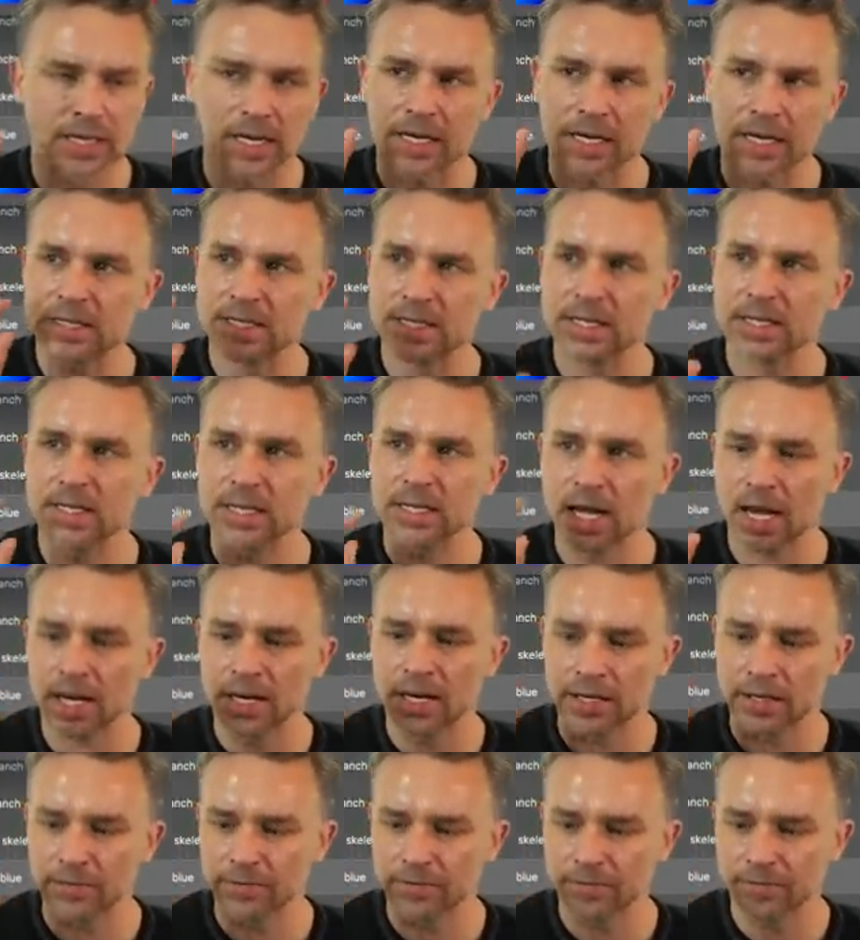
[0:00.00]
I did the
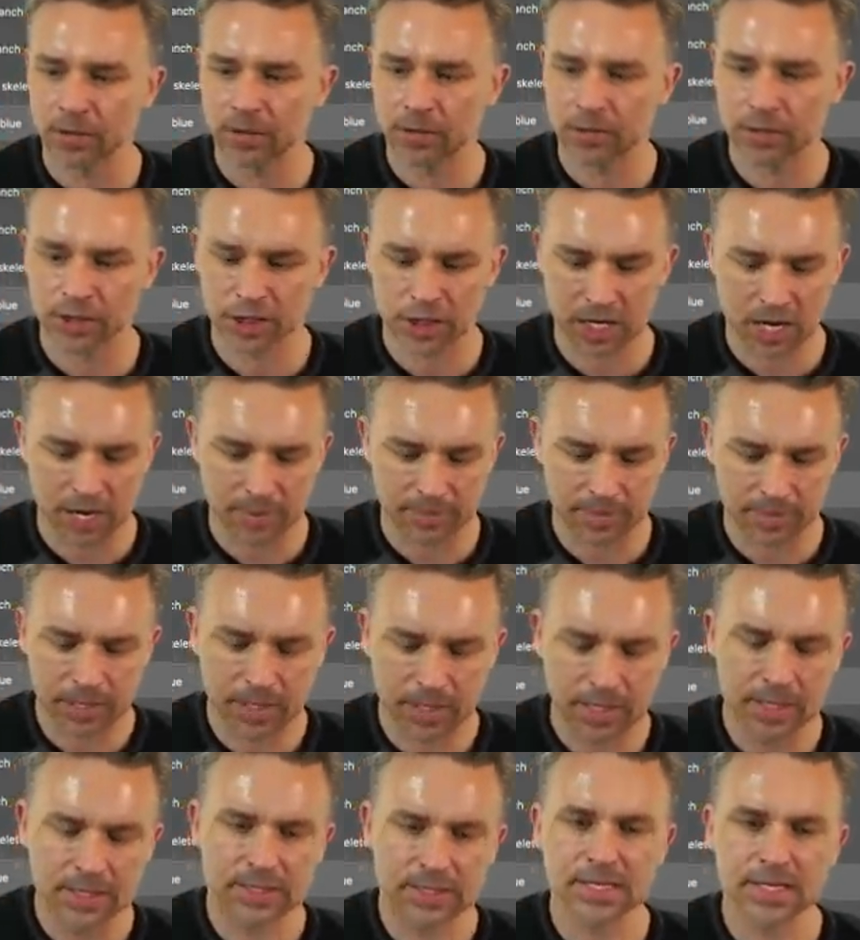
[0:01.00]
edit in Photoshop,
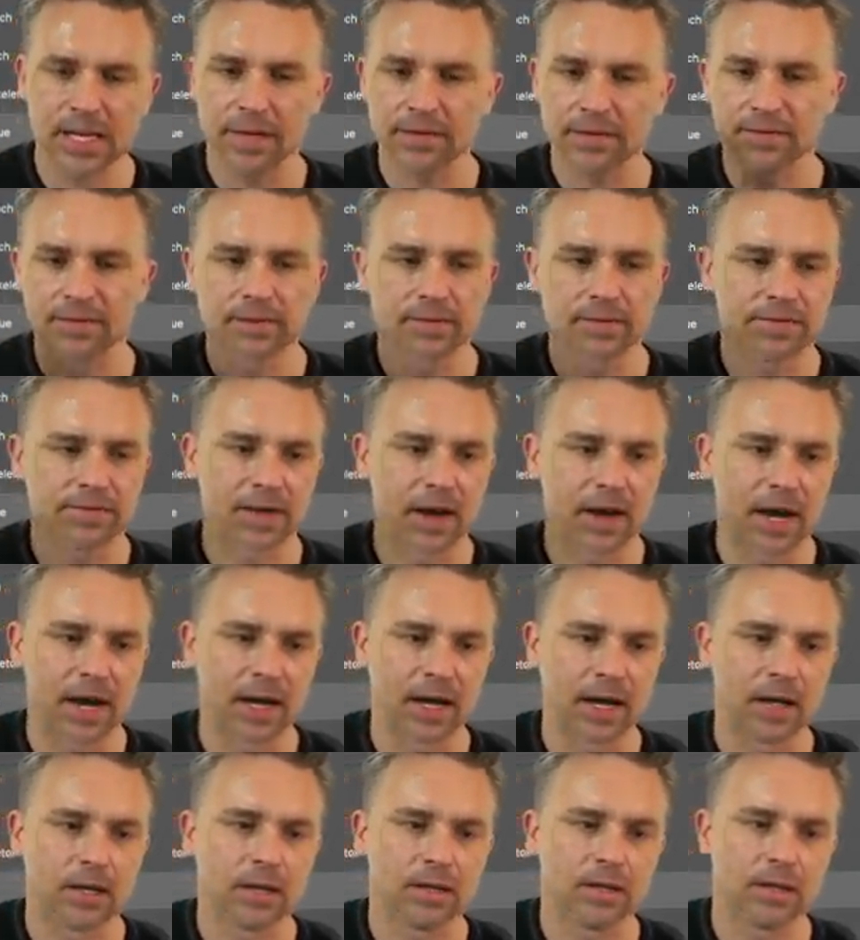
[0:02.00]
save the
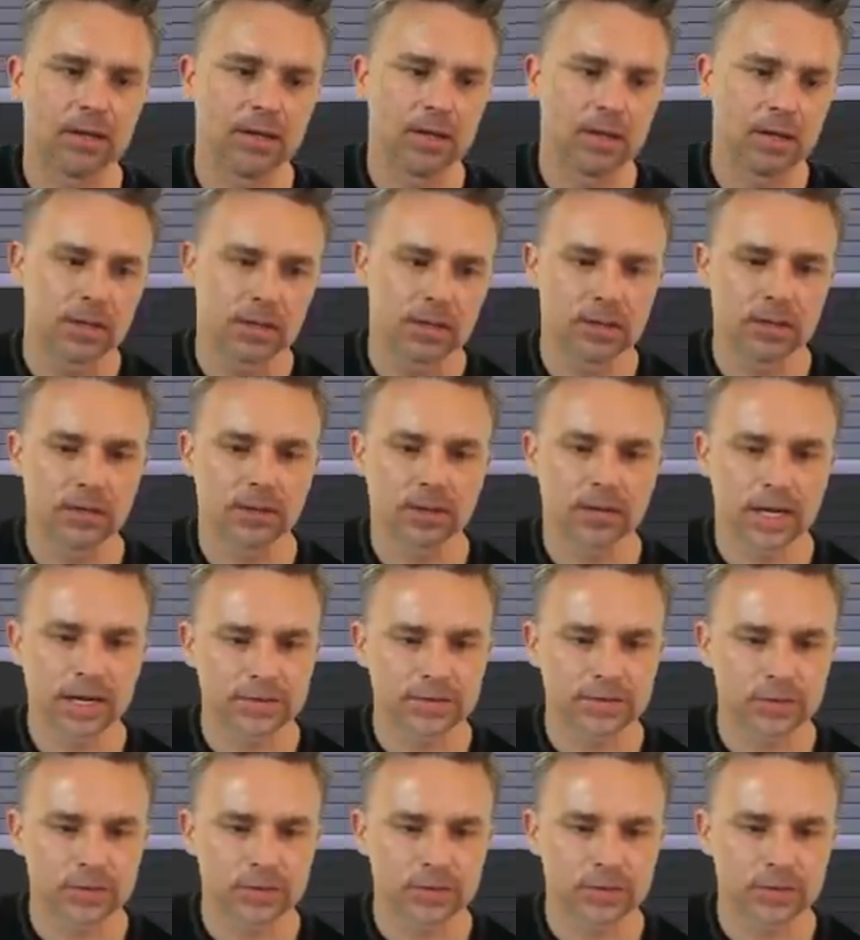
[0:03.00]
file. You don't have to